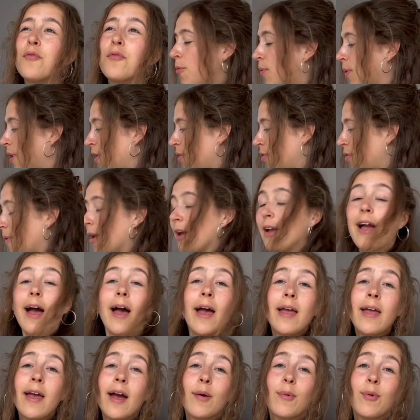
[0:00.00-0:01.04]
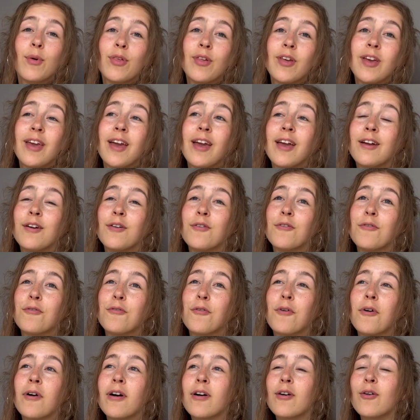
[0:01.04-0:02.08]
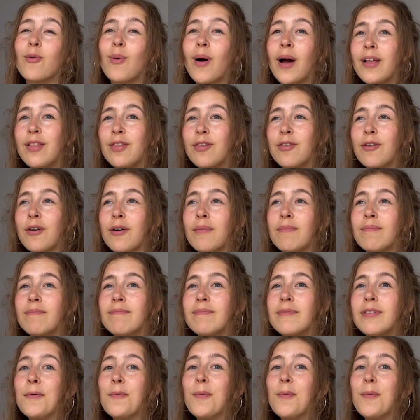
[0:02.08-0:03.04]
with a guy I was seeing for quite some,